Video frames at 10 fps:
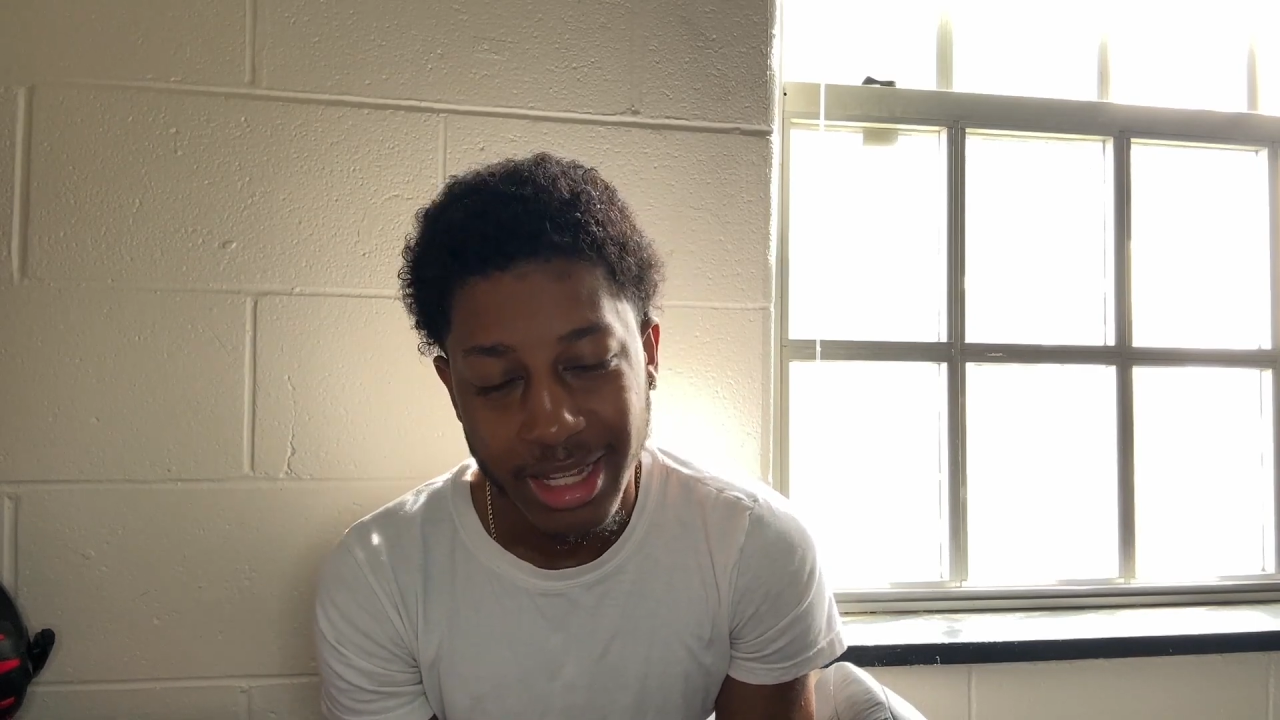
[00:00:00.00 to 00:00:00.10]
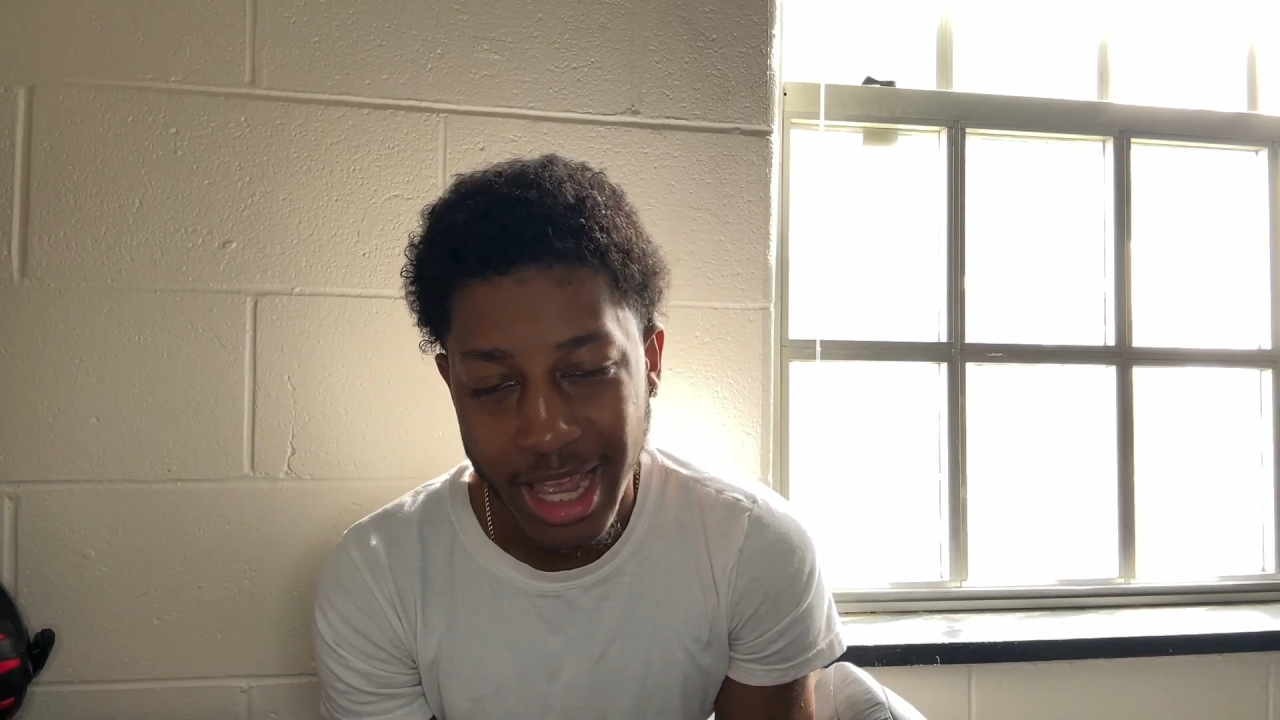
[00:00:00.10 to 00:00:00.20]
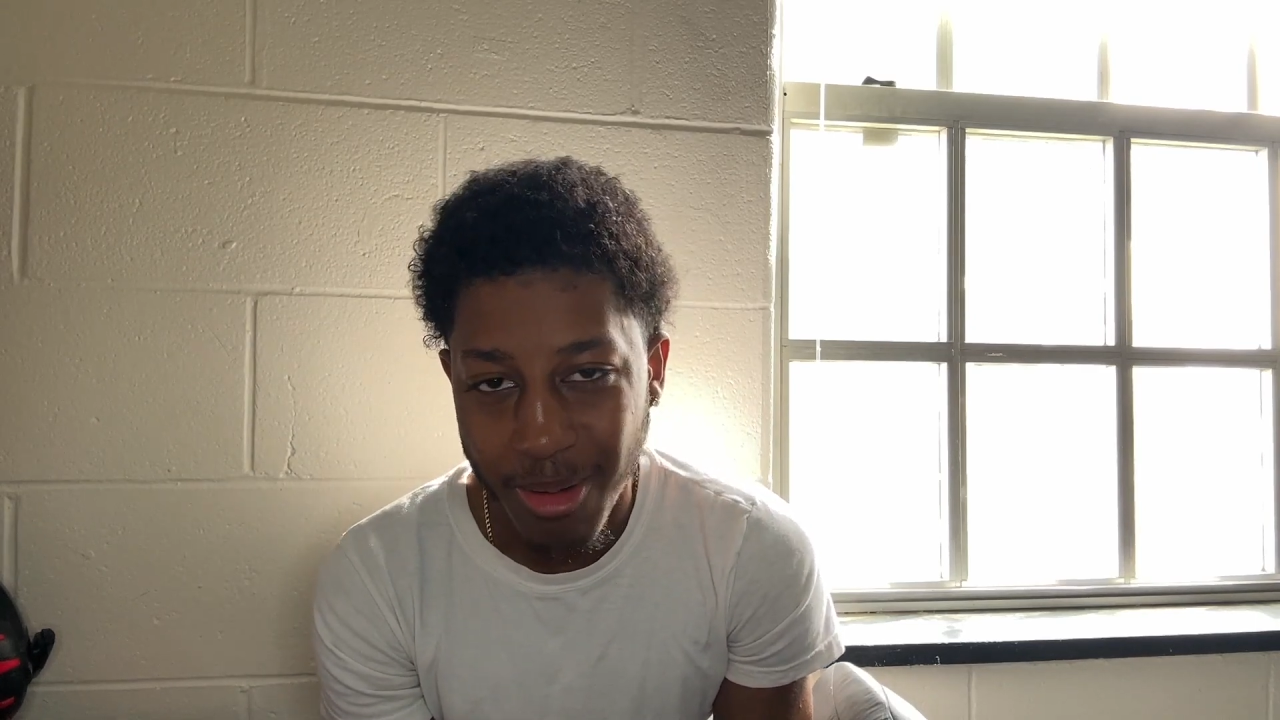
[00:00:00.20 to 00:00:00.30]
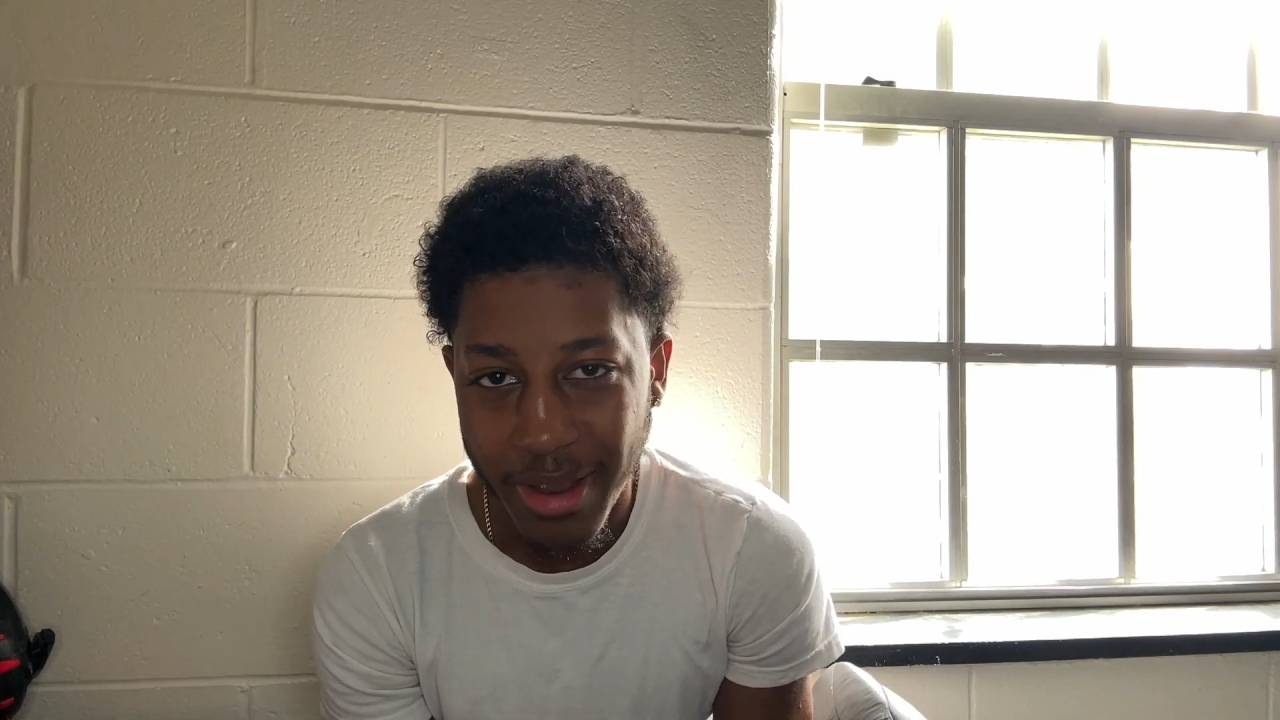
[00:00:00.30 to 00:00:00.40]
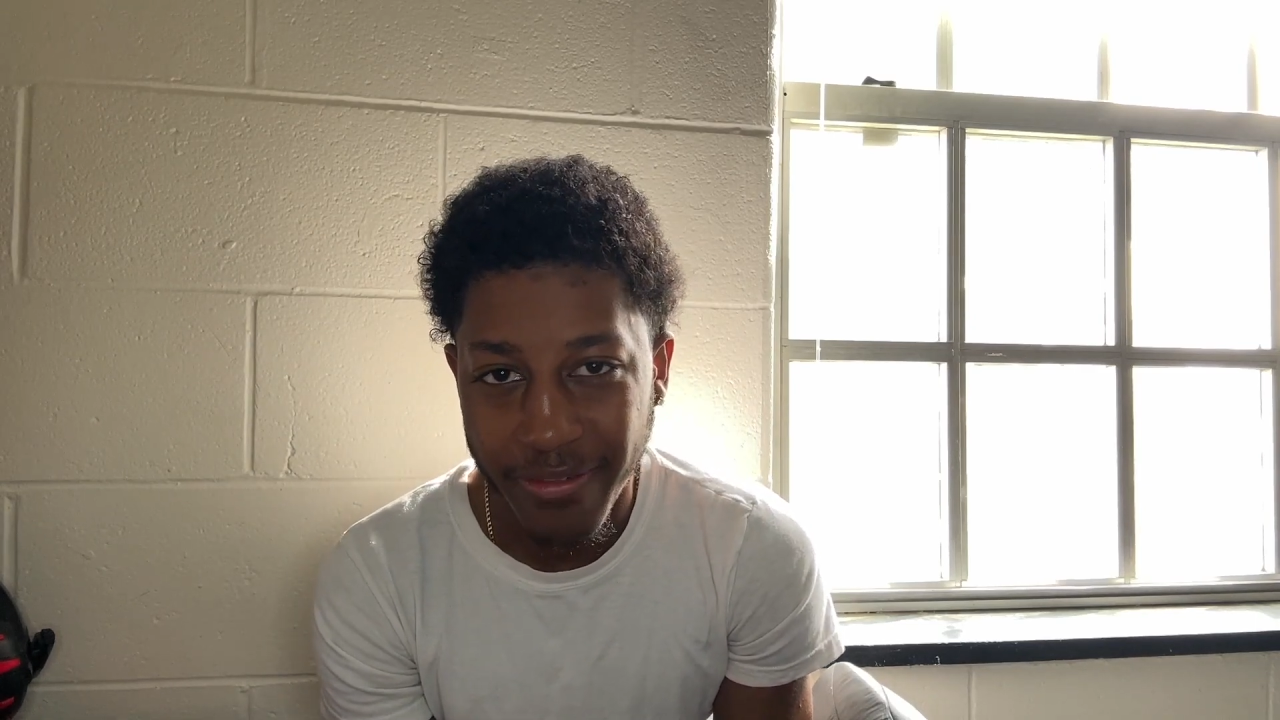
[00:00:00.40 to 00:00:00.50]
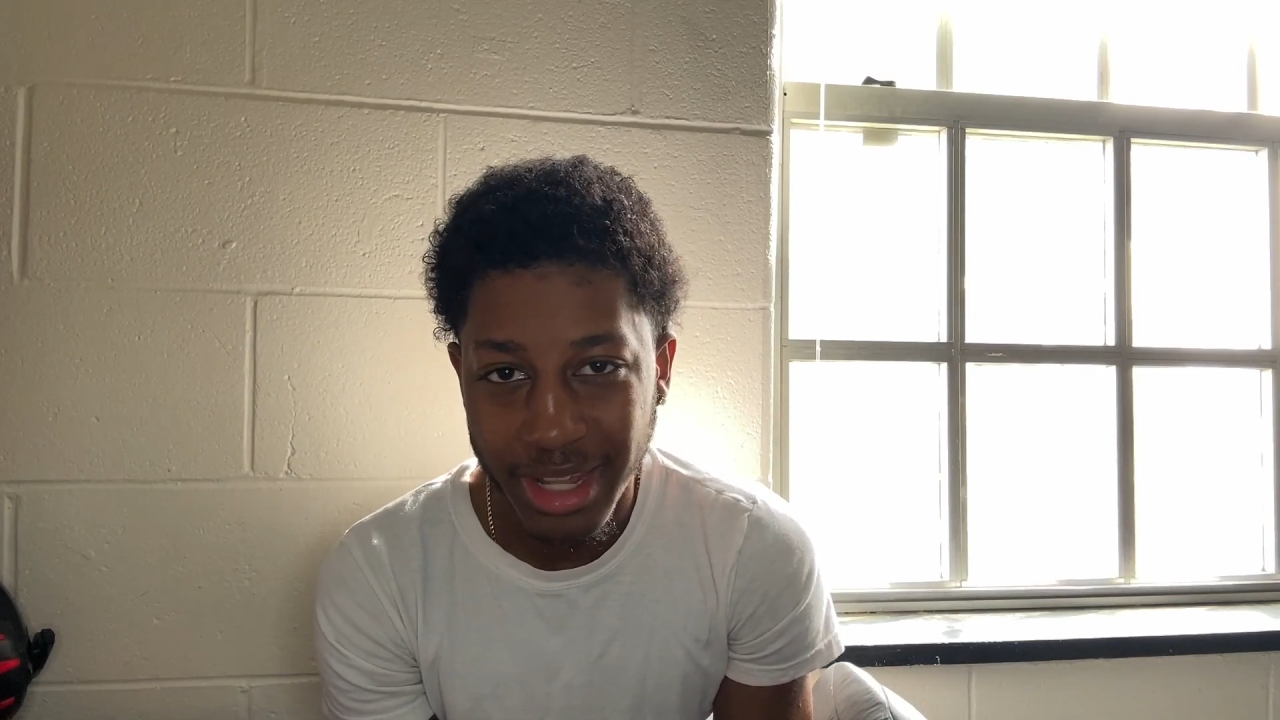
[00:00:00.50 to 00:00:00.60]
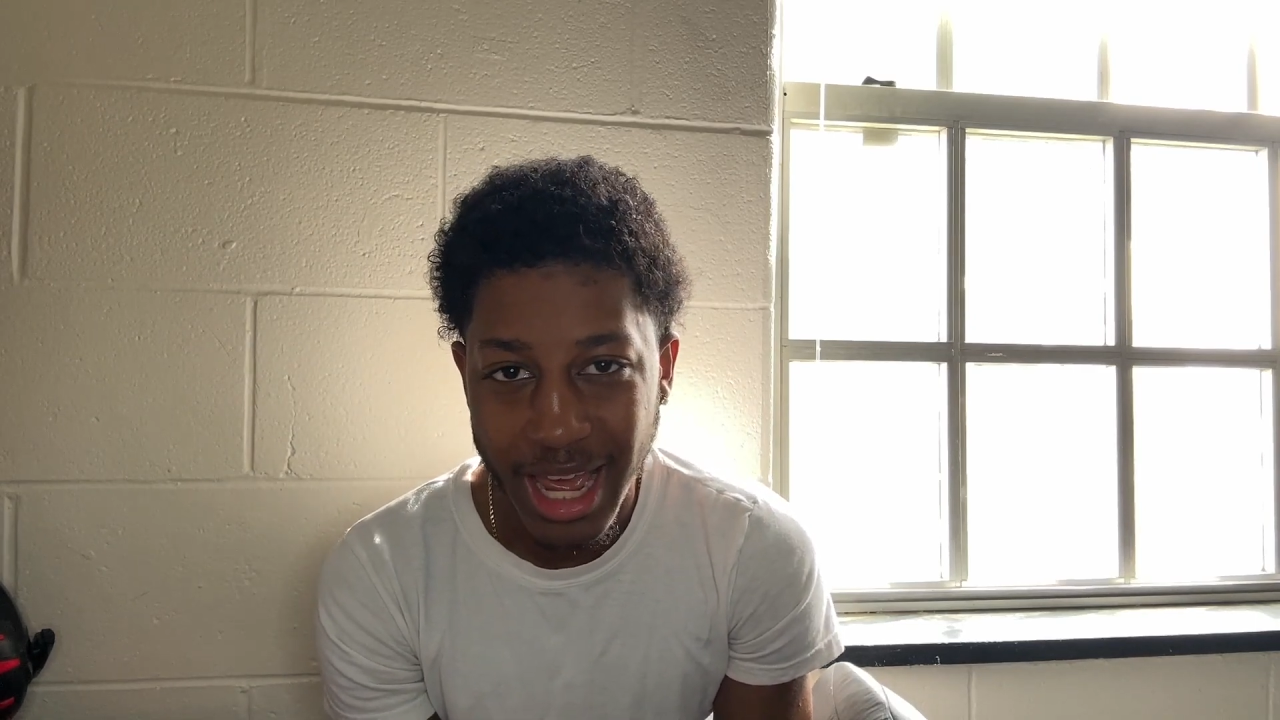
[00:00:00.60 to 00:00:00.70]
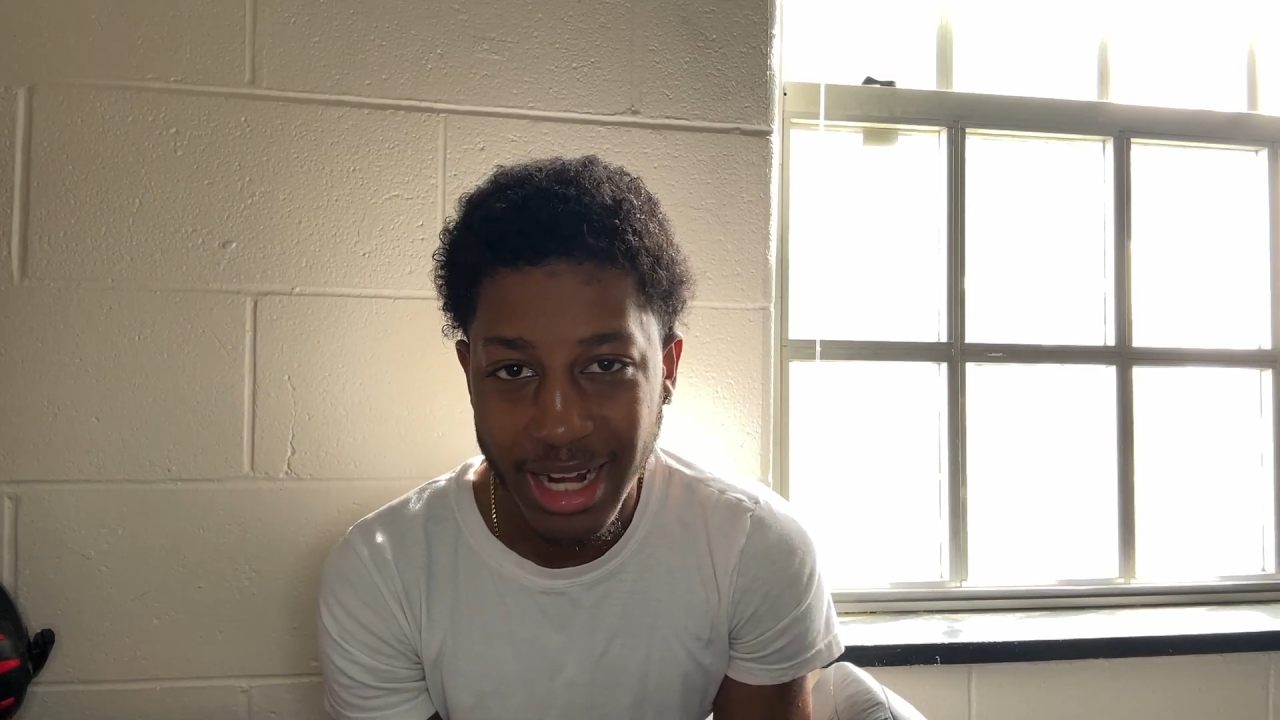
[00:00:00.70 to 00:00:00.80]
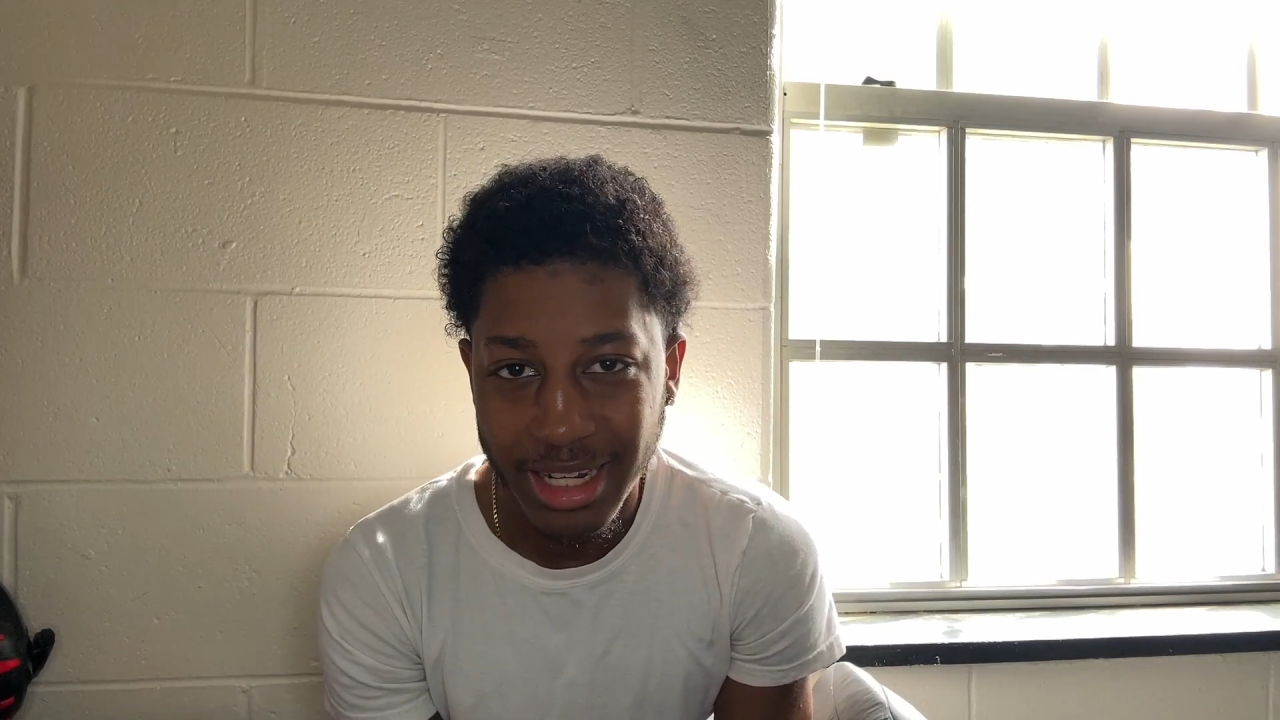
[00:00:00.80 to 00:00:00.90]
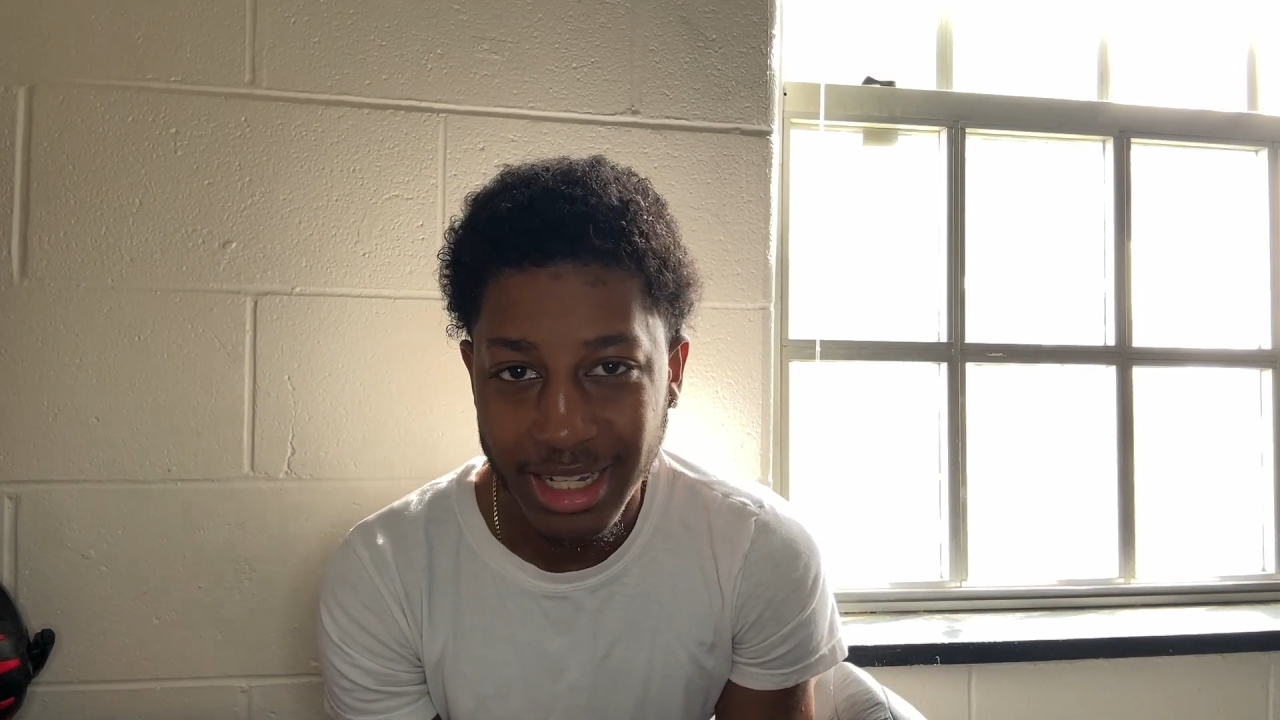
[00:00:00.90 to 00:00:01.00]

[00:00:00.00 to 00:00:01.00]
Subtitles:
can't wait for that.